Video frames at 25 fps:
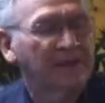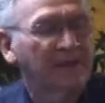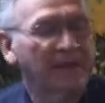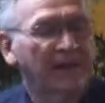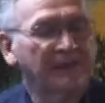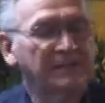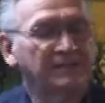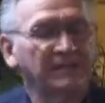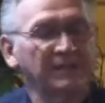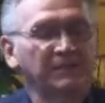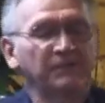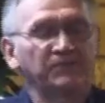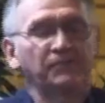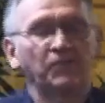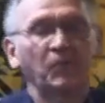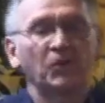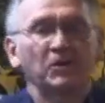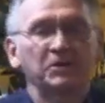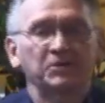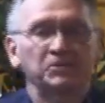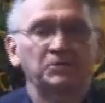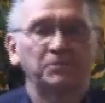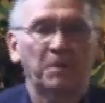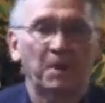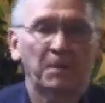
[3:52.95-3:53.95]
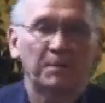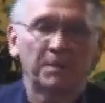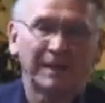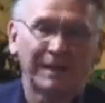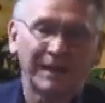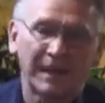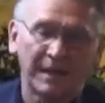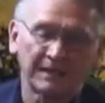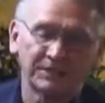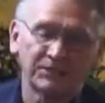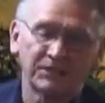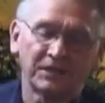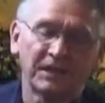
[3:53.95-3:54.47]
1840s,
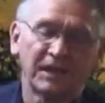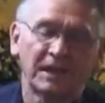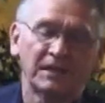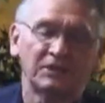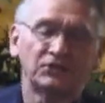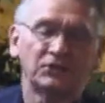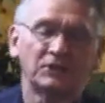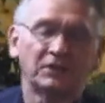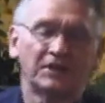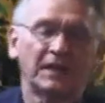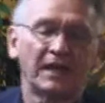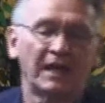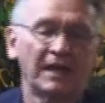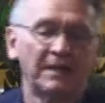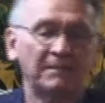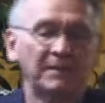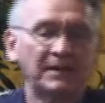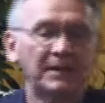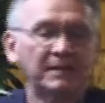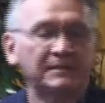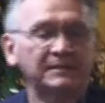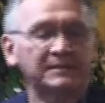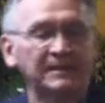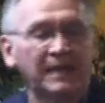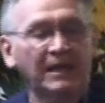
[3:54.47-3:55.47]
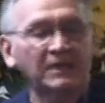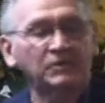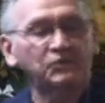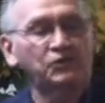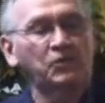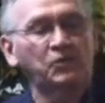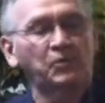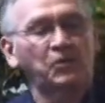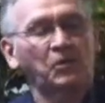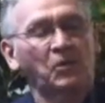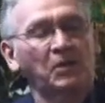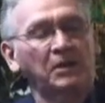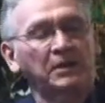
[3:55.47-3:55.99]
public education came in, tax
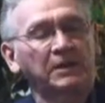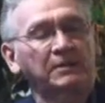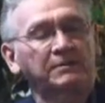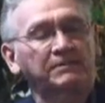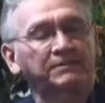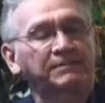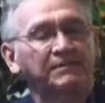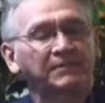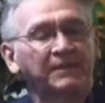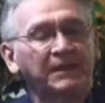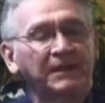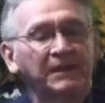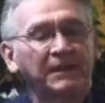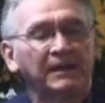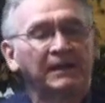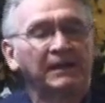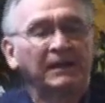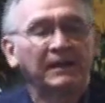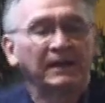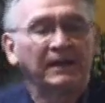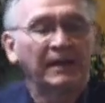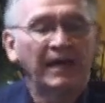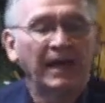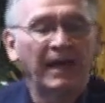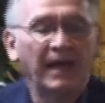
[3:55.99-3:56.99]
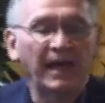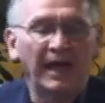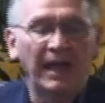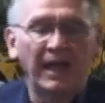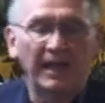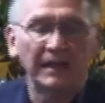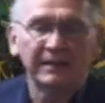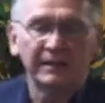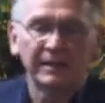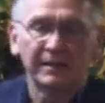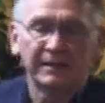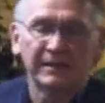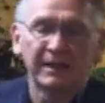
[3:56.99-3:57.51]
supported,
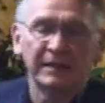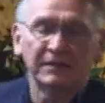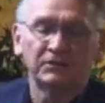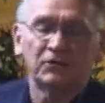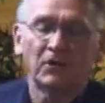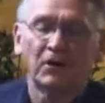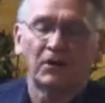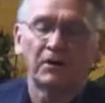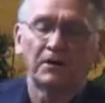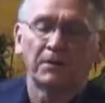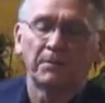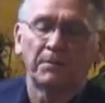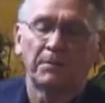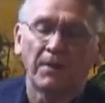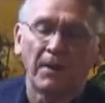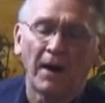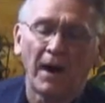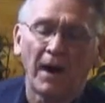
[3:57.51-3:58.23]
and they taught a